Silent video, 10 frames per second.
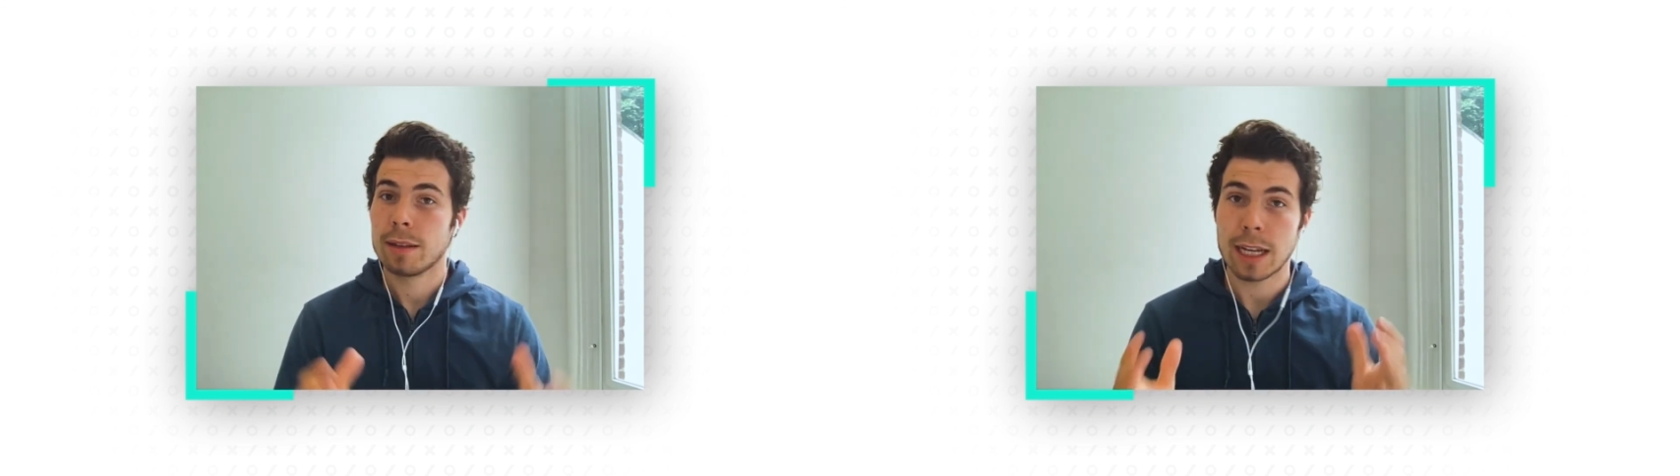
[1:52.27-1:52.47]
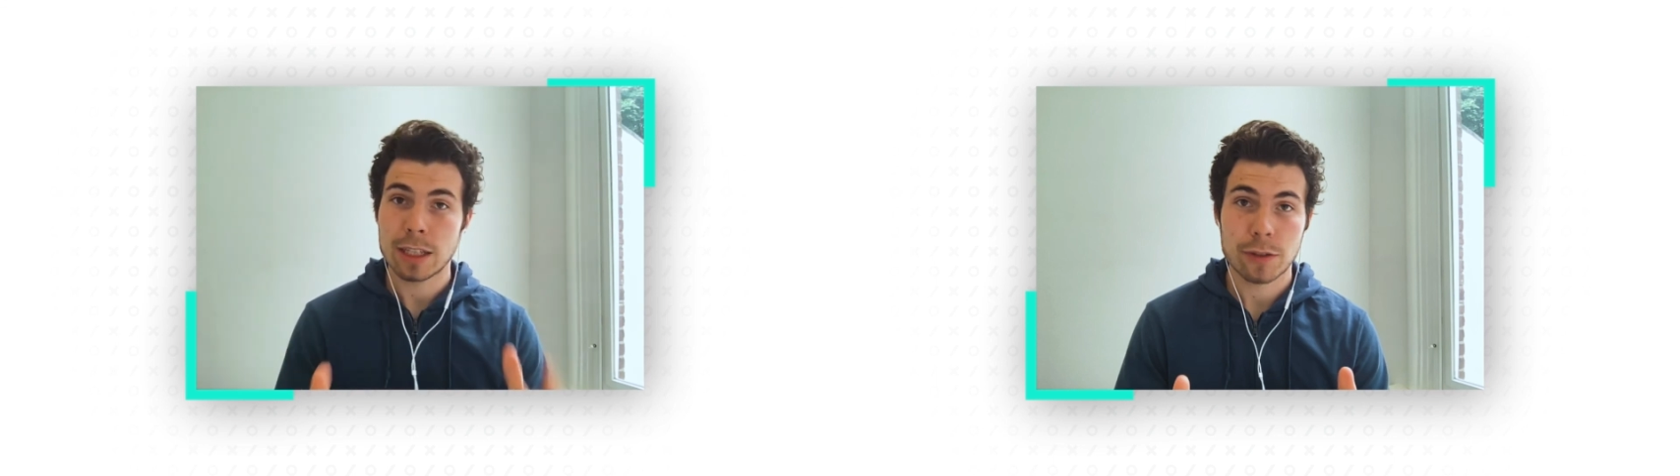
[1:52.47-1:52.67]

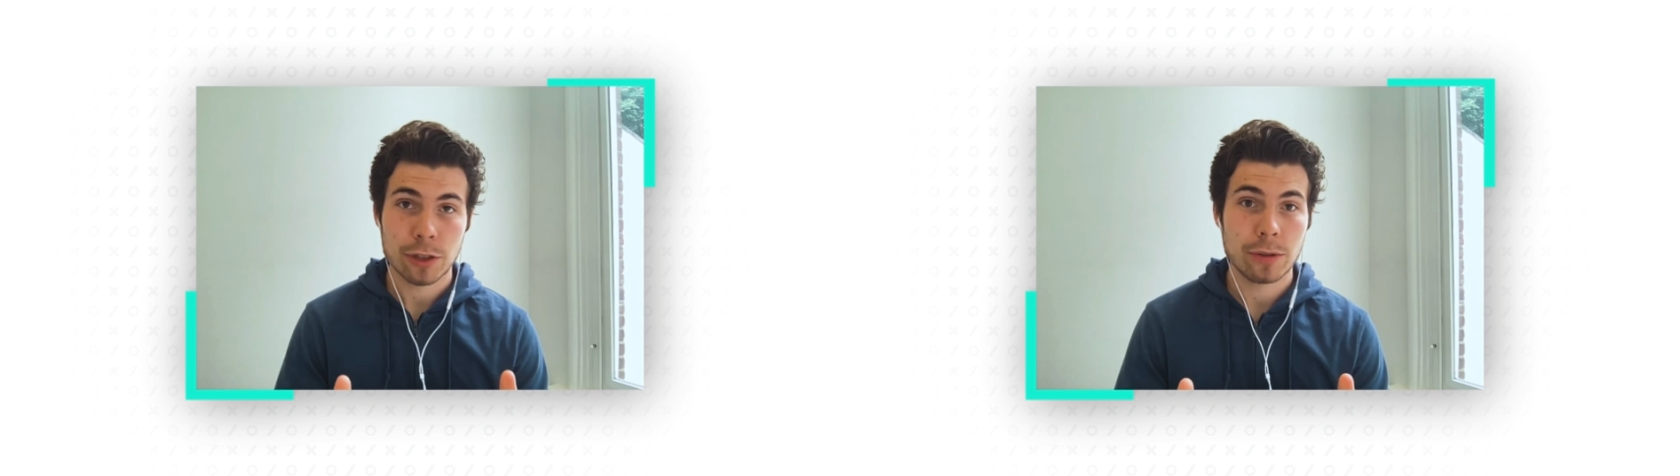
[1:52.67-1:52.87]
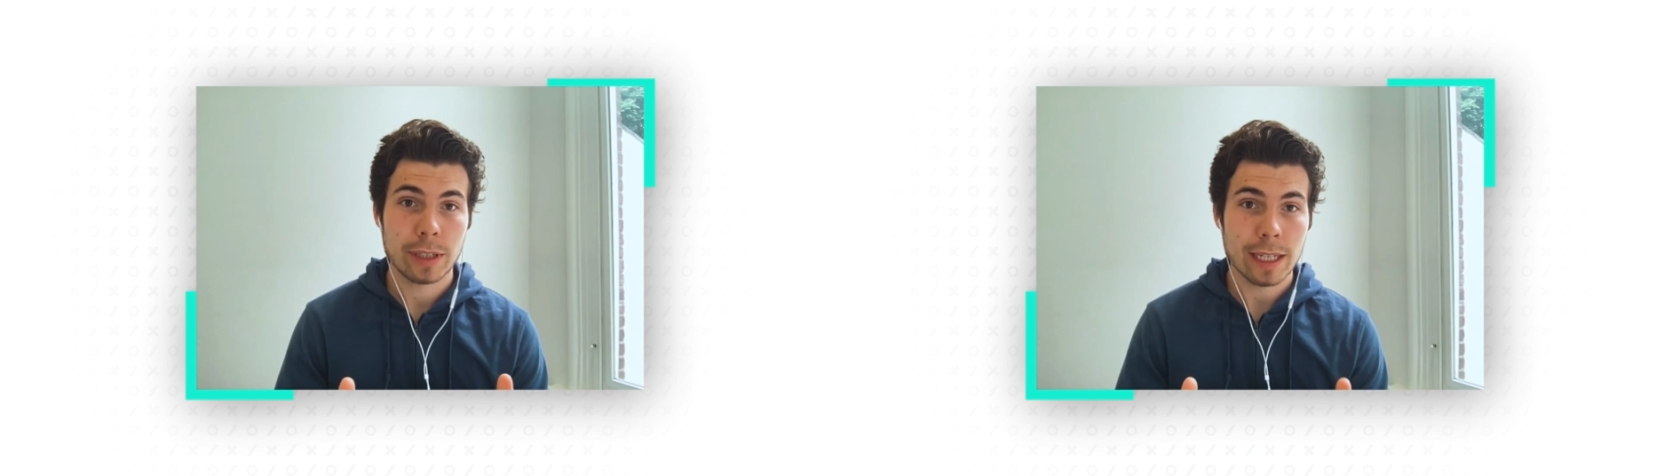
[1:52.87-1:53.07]
Thanks for
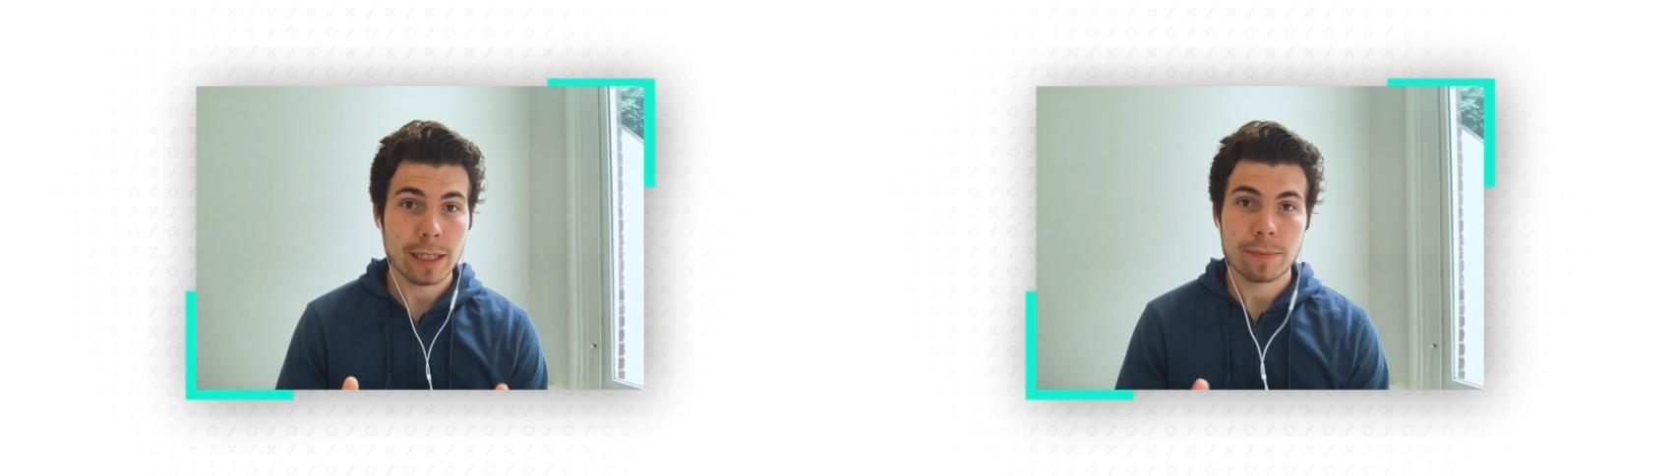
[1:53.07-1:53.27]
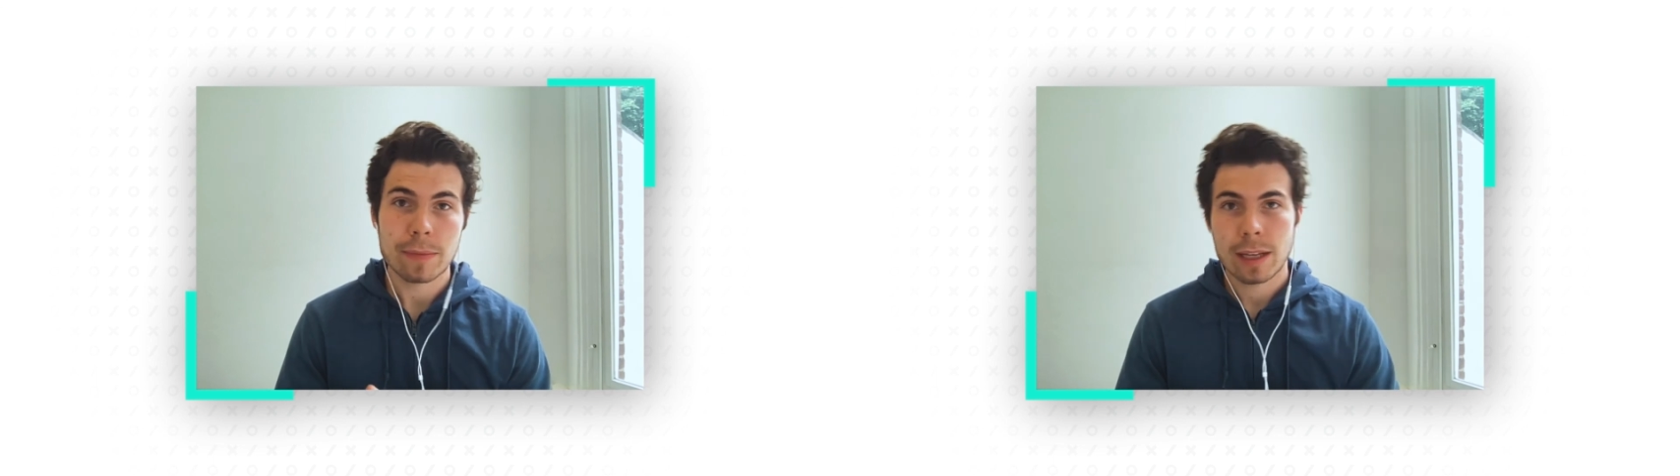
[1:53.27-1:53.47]
tuning
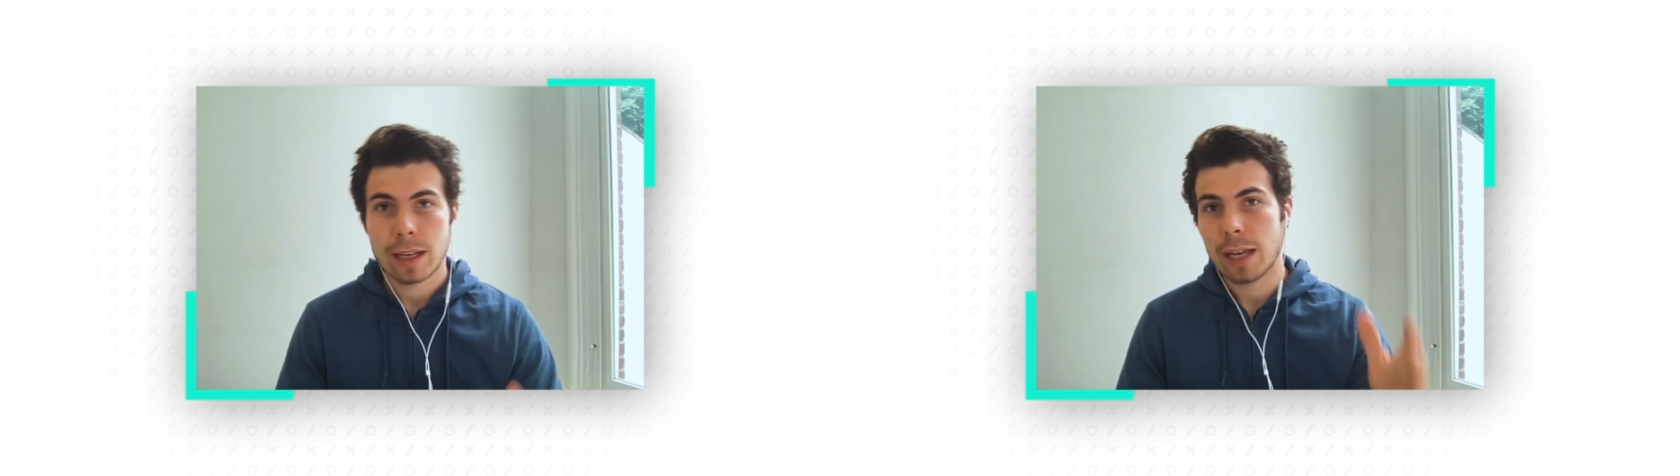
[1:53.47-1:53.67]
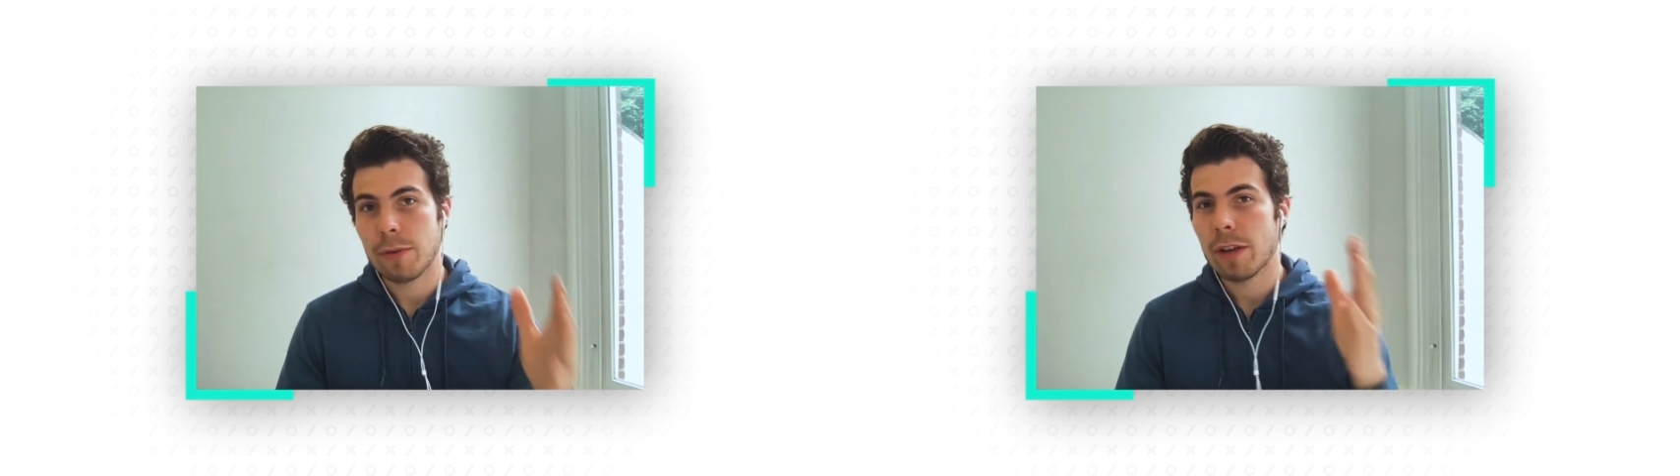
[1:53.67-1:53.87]
in. If